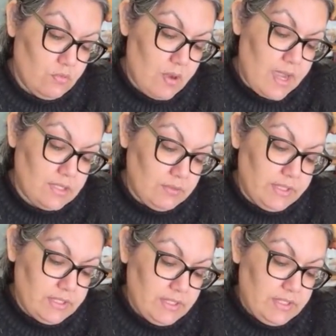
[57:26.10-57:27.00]
wax will
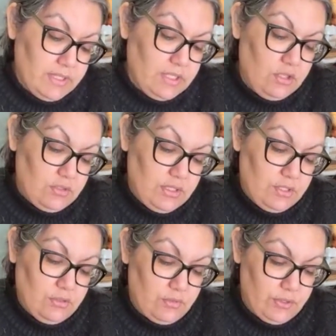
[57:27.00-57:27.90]
get stuck in those
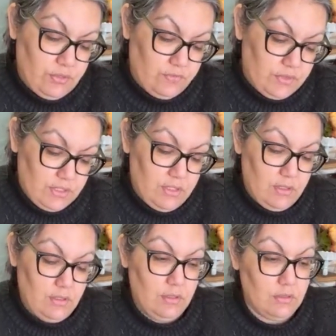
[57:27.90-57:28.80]
little grooves.
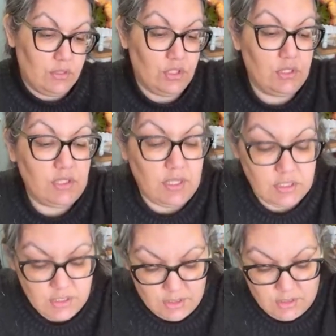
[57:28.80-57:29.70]
Let's just
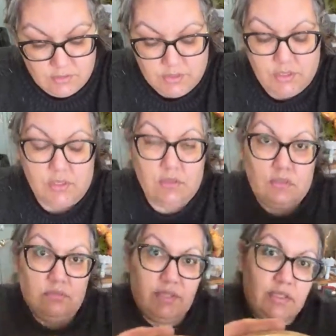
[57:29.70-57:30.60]
age that up just a
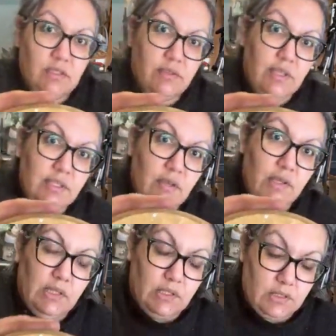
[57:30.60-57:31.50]
little bit. So that's how
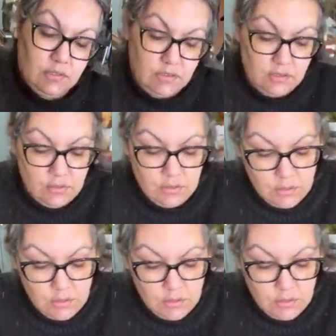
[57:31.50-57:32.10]
it looks.